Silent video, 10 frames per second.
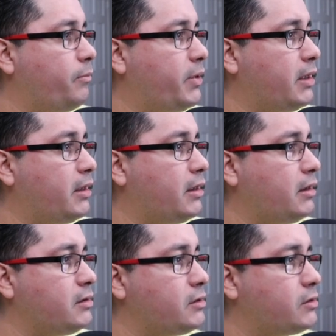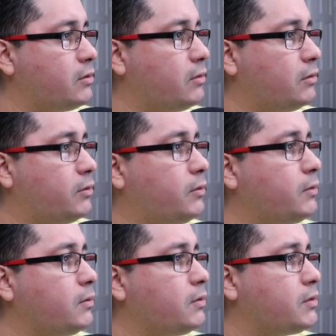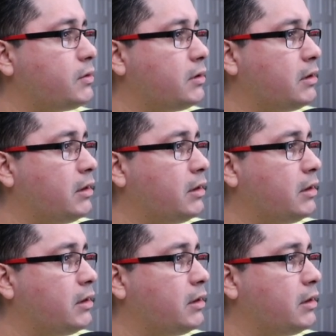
bin install tools,